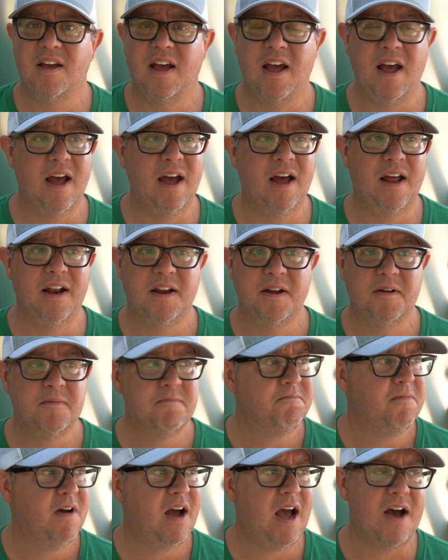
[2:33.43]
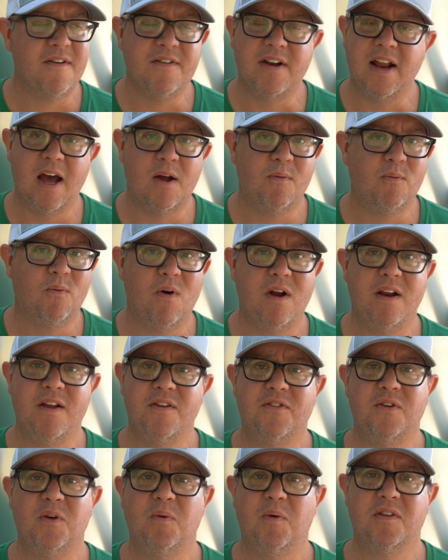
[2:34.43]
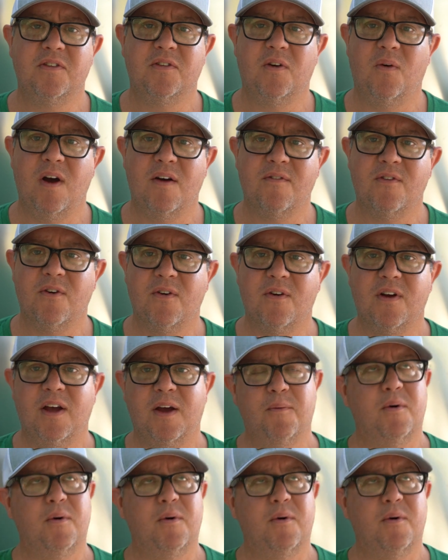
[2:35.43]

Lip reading: and haven't had one issue whatsoever. And